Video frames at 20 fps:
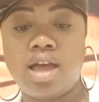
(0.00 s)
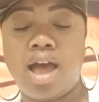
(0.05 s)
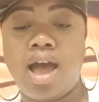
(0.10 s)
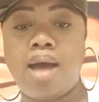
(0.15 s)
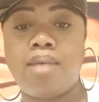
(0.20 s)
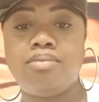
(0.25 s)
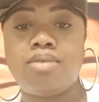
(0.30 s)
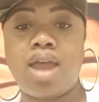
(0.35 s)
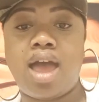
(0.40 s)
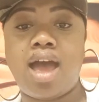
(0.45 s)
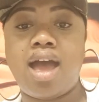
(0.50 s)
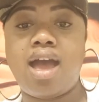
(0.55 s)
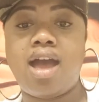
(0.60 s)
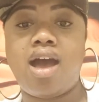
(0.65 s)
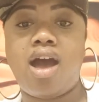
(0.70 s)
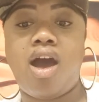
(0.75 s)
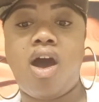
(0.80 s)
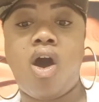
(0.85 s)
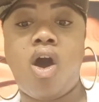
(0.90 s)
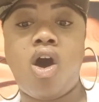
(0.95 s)
I'm not
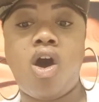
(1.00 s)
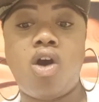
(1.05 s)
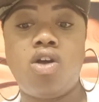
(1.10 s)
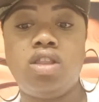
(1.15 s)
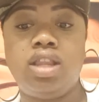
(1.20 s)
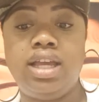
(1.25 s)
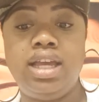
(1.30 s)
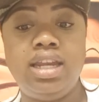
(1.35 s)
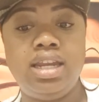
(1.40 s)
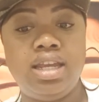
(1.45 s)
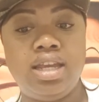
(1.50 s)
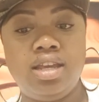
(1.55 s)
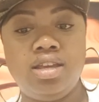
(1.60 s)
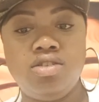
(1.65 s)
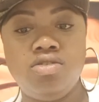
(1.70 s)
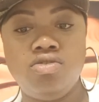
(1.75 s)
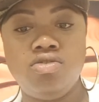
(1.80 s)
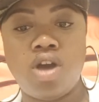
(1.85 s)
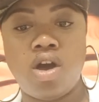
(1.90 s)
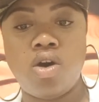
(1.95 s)
all in it.
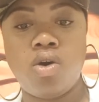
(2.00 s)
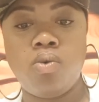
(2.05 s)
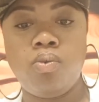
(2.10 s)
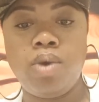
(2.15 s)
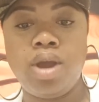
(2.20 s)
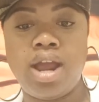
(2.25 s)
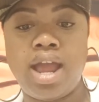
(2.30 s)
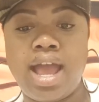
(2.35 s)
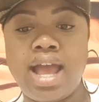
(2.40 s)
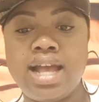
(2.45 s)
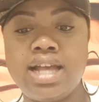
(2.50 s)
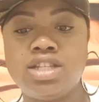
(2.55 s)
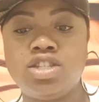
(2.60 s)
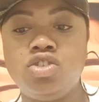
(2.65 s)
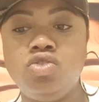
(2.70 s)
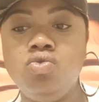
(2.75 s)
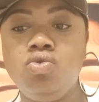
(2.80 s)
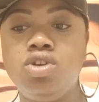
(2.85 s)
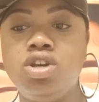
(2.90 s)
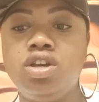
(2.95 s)
You know, whereas
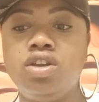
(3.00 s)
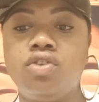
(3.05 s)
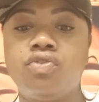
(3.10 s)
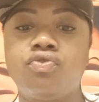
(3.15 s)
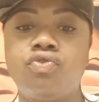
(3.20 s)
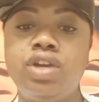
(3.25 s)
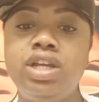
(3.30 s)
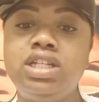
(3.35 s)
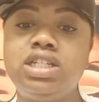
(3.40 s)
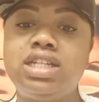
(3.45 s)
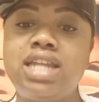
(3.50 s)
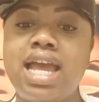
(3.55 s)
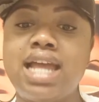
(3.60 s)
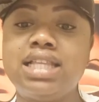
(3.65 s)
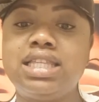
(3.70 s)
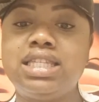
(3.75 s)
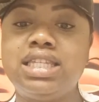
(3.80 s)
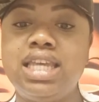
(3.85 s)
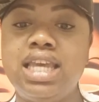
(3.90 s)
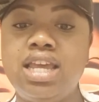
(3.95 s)
you could have reached
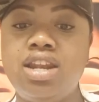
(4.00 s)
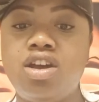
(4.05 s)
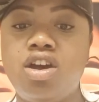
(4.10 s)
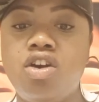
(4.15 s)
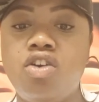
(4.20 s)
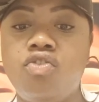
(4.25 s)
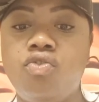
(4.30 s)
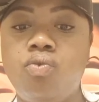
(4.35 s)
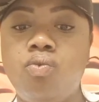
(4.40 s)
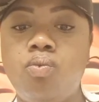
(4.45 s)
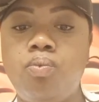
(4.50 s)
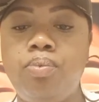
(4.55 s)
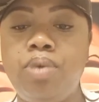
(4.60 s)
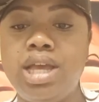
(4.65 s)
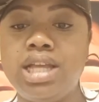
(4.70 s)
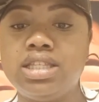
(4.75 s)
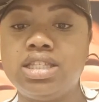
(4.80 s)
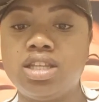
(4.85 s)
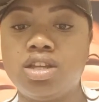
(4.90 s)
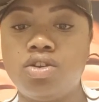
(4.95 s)
that 10 of
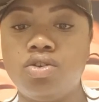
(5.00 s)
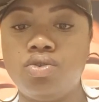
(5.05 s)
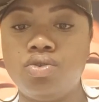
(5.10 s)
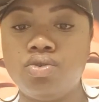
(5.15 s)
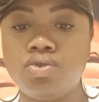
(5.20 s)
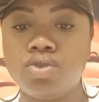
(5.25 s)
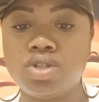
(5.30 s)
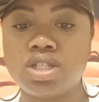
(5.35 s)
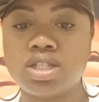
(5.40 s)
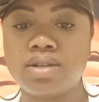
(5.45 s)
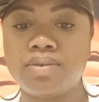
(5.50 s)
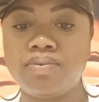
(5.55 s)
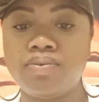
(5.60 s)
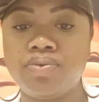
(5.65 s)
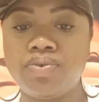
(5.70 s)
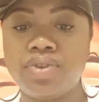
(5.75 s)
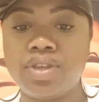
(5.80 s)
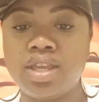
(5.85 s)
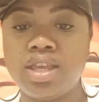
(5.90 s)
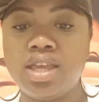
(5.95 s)
Pentacles.
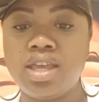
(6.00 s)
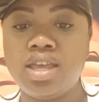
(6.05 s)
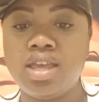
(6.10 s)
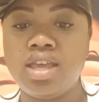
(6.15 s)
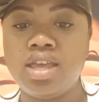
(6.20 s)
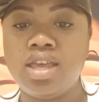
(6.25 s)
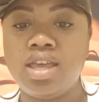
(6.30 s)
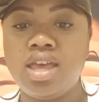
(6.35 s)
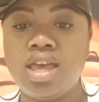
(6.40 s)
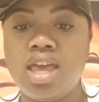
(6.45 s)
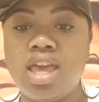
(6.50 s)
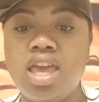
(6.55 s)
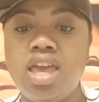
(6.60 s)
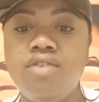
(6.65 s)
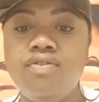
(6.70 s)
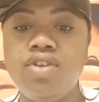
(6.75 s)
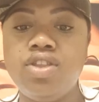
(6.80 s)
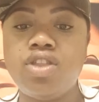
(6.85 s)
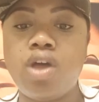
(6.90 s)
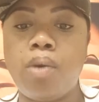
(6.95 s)

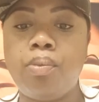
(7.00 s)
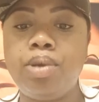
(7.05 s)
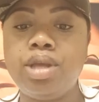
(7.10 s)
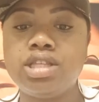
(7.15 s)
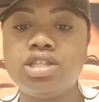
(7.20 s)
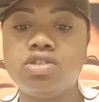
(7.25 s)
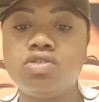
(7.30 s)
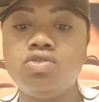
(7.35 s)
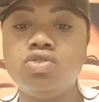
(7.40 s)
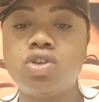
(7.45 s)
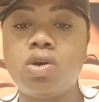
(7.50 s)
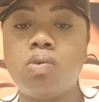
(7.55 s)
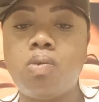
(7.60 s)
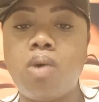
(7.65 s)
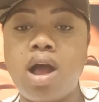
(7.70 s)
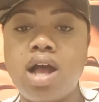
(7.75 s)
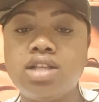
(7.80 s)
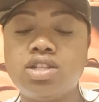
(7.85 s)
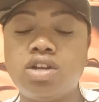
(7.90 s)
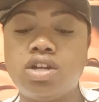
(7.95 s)
Even though Pentacles or
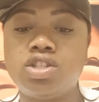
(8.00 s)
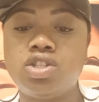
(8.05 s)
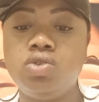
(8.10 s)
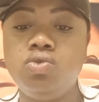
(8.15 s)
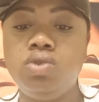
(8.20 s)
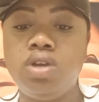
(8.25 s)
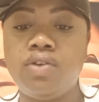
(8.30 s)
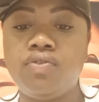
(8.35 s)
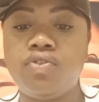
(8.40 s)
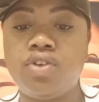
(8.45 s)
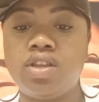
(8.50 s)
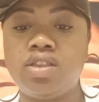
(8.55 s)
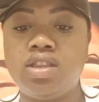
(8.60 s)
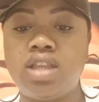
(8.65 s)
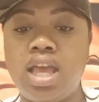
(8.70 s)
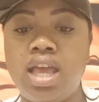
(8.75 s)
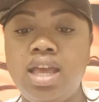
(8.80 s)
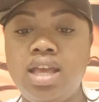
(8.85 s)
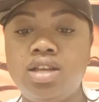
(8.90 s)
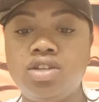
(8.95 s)
Wands are two different
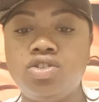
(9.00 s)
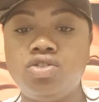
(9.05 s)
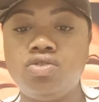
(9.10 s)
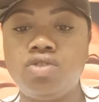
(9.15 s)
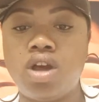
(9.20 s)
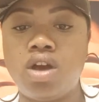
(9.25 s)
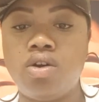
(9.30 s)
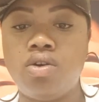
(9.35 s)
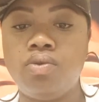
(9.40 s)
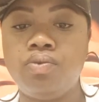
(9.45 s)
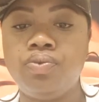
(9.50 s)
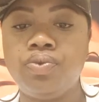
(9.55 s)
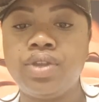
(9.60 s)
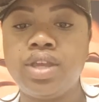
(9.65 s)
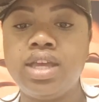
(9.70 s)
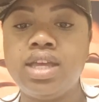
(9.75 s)
things, you know,